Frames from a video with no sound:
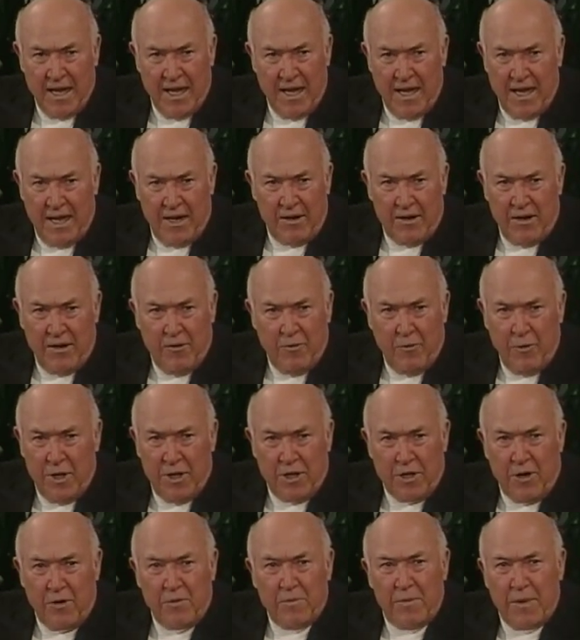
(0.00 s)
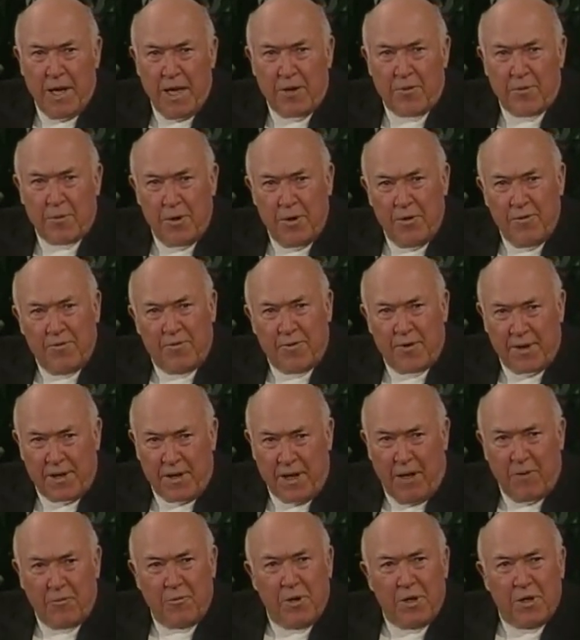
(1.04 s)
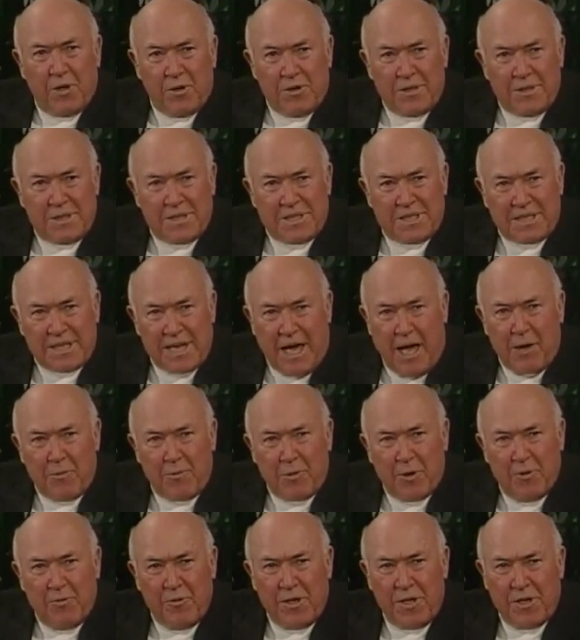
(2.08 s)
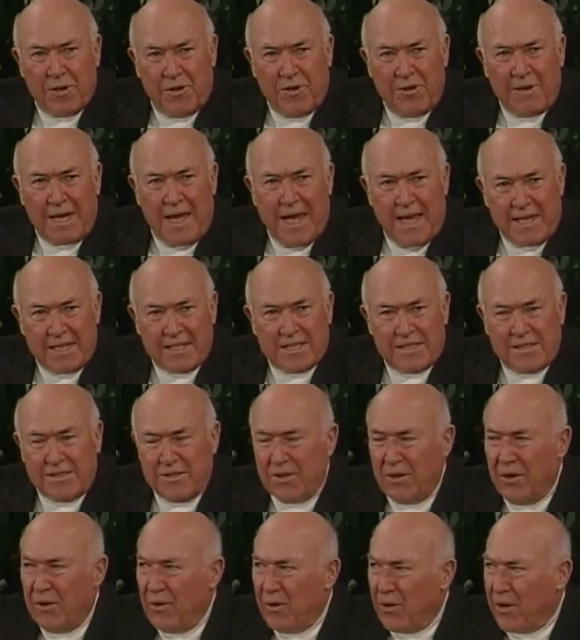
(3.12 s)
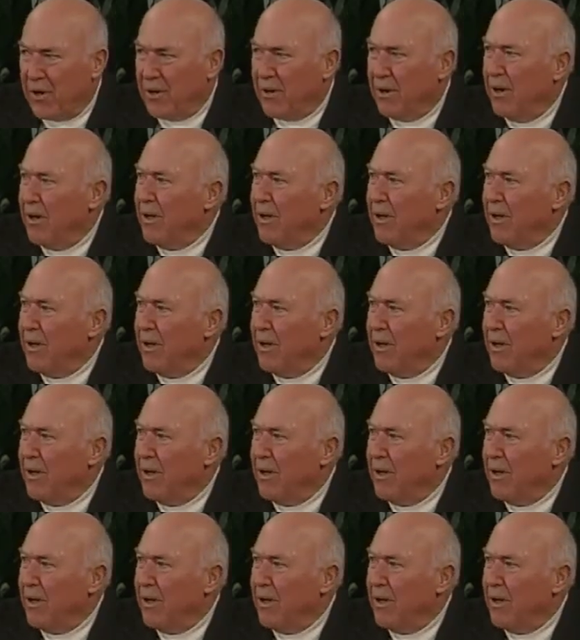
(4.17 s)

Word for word: And we don't make room for God. We don't stop and we don't ask the Lord,